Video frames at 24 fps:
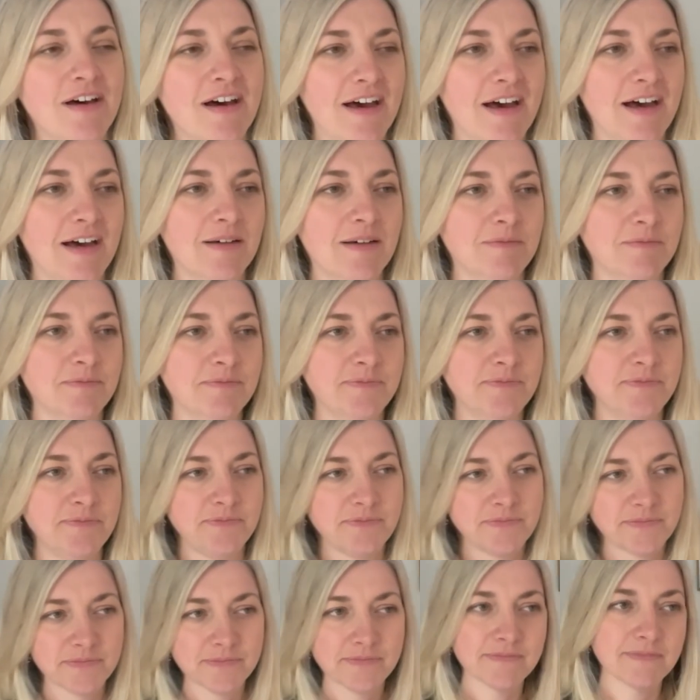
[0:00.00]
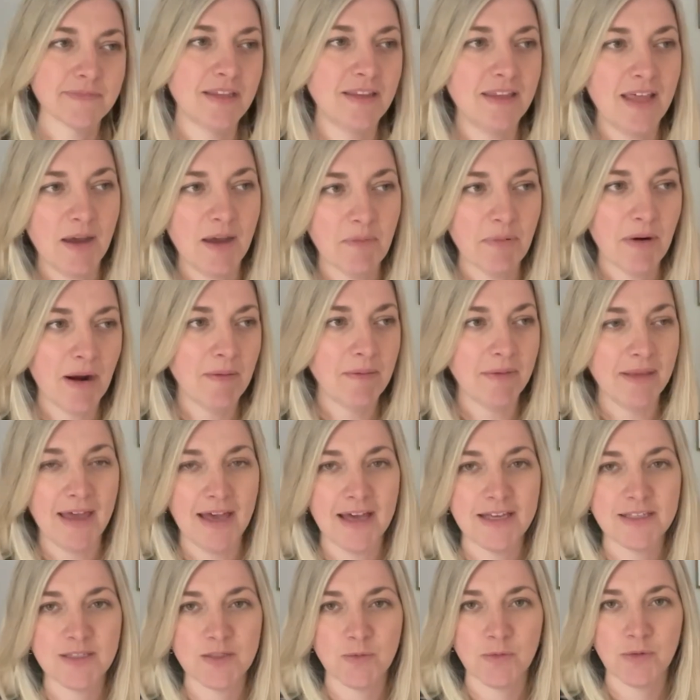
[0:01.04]
That probably
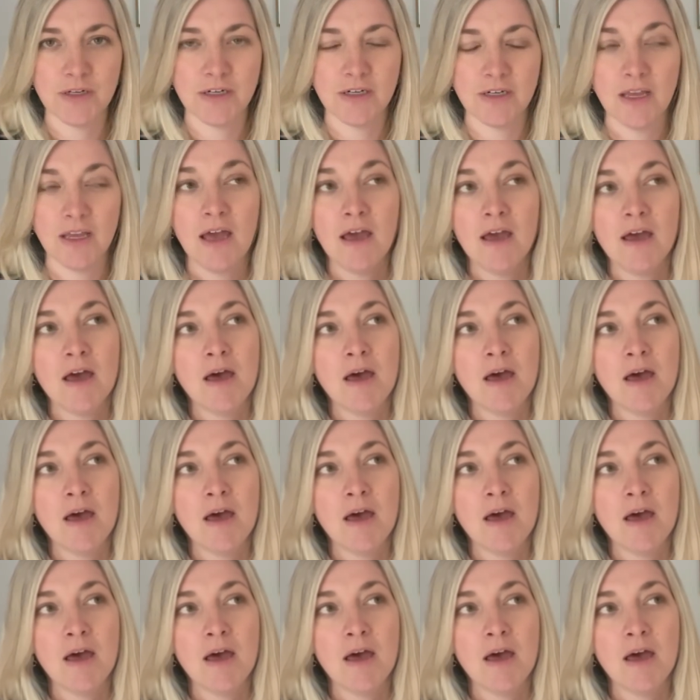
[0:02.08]
has a word.